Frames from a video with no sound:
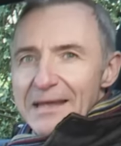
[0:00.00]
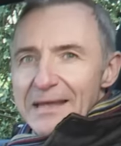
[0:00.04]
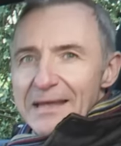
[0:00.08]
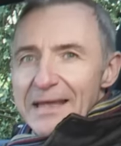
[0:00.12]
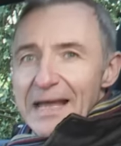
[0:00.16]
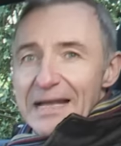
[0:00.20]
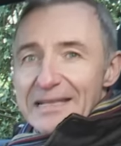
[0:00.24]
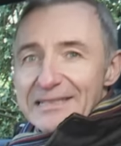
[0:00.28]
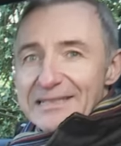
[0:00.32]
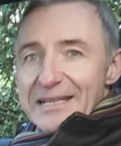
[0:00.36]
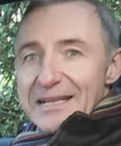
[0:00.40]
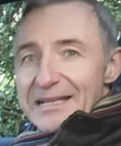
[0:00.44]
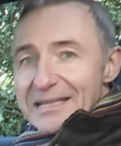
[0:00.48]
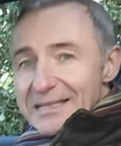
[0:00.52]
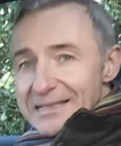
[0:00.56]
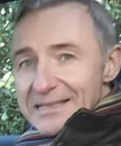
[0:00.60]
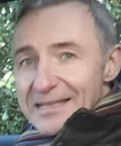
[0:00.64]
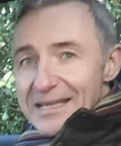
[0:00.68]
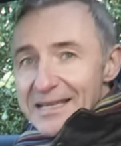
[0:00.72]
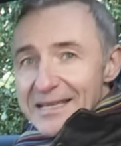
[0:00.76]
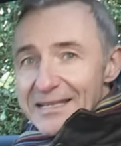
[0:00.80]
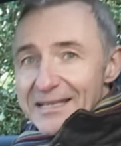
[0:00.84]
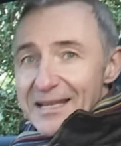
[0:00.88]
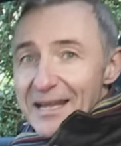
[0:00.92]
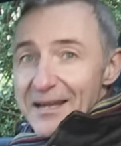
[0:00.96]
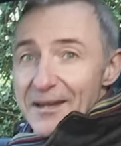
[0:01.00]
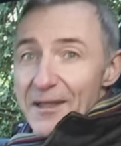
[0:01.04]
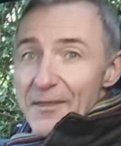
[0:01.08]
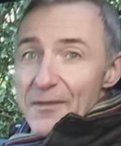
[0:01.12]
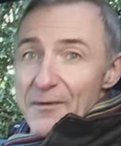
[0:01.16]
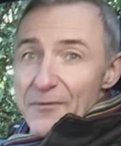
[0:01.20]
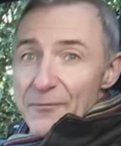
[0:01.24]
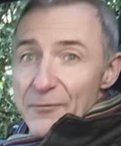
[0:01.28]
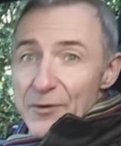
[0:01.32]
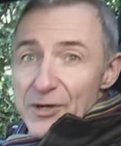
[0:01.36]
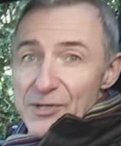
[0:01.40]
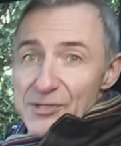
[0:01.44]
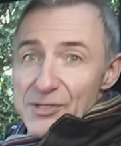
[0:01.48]
Get settled in and other
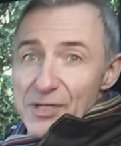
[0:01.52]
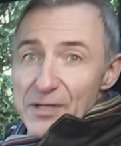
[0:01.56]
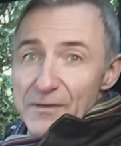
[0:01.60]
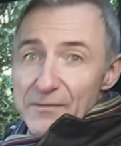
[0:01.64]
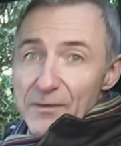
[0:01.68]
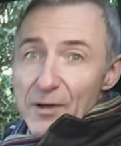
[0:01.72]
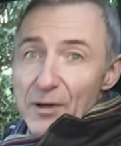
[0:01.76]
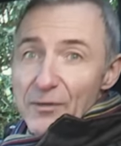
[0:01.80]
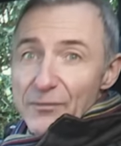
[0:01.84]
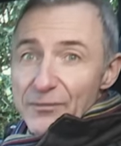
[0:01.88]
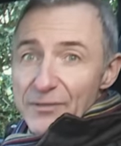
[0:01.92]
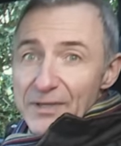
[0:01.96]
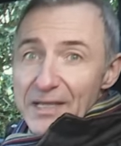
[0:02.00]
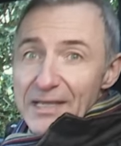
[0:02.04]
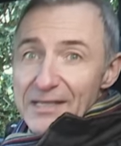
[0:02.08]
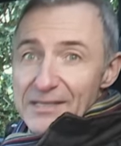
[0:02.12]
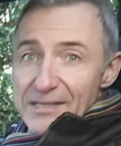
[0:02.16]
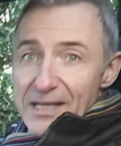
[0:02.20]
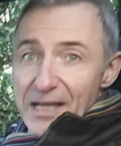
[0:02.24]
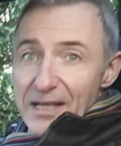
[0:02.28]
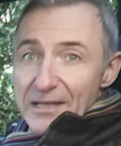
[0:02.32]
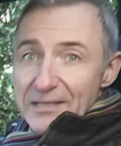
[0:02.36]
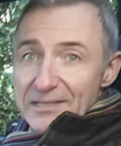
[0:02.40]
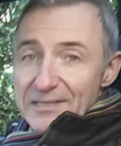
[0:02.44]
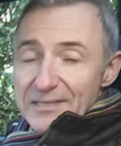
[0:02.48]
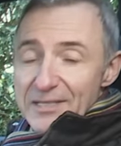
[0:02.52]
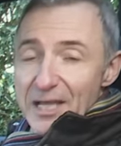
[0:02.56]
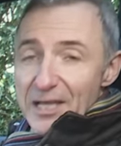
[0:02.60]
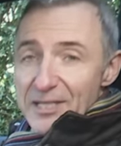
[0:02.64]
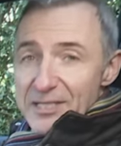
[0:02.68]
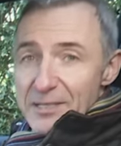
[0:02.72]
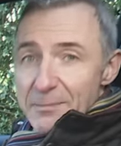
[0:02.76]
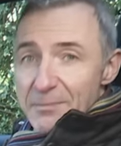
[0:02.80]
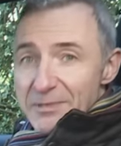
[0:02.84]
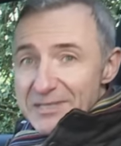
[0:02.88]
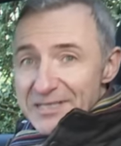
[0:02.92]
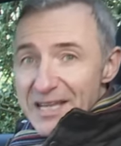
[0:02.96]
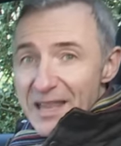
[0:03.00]
freshly evolved details start
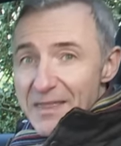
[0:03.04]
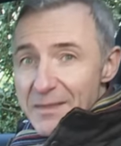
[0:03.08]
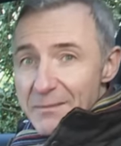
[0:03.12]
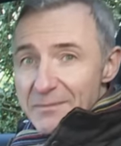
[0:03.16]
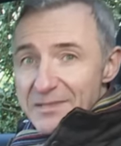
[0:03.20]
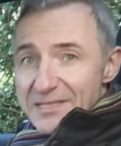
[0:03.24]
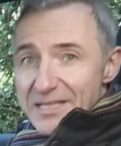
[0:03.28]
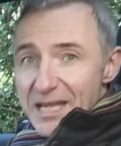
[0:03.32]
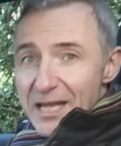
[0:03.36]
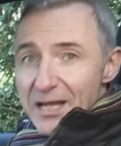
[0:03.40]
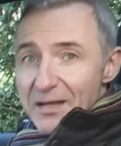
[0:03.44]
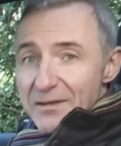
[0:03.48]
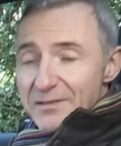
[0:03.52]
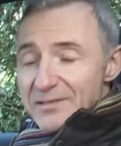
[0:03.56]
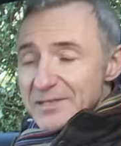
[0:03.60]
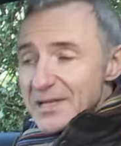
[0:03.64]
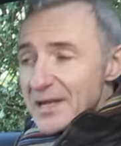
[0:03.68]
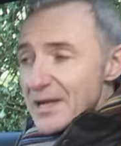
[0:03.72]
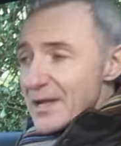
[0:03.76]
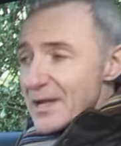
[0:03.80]
to present themselves.